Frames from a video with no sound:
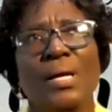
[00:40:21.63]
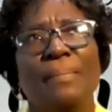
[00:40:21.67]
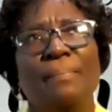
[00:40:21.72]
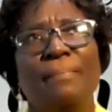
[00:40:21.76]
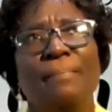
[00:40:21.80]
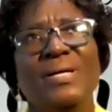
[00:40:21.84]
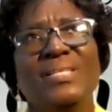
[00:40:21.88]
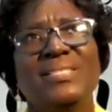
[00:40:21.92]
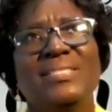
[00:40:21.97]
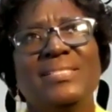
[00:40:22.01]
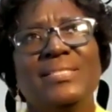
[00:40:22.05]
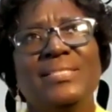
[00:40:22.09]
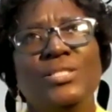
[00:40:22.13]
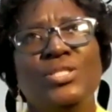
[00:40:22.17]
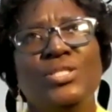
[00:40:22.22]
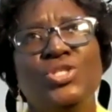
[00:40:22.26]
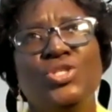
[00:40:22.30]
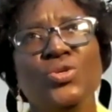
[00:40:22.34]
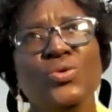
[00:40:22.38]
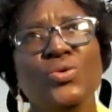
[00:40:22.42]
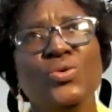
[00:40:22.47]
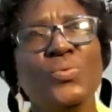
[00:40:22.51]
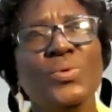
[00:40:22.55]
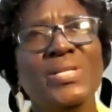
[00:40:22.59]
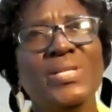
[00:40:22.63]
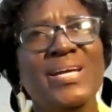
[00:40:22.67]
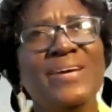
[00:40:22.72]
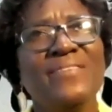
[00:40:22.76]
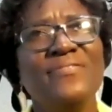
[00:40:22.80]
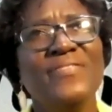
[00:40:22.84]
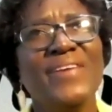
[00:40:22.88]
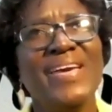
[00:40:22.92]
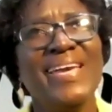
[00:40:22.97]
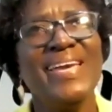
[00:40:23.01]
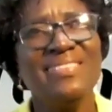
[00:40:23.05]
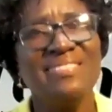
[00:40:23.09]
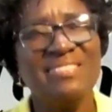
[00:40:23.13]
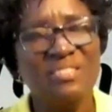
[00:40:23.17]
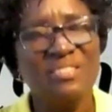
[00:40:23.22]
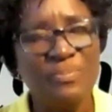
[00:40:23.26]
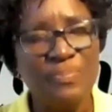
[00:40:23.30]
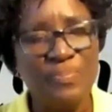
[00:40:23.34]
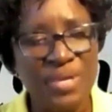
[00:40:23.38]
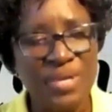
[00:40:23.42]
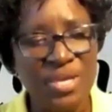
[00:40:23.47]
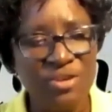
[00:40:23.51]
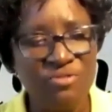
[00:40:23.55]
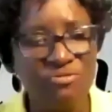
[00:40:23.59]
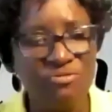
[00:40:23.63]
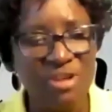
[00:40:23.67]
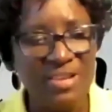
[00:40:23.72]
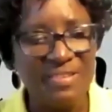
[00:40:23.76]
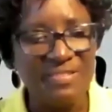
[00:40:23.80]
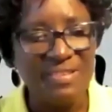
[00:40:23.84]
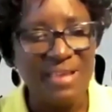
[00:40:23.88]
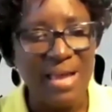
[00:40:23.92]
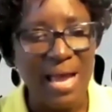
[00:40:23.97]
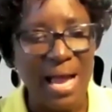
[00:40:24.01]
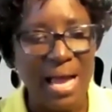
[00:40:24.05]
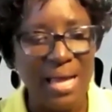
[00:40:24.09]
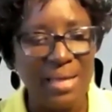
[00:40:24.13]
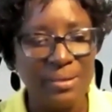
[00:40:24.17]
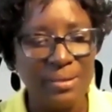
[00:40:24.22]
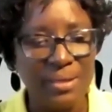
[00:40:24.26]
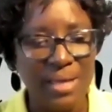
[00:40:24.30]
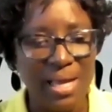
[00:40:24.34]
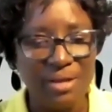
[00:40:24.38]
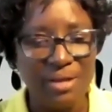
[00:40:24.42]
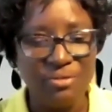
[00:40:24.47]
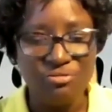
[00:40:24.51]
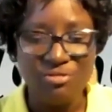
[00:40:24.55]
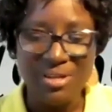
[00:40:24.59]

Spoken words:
But you would have experienced and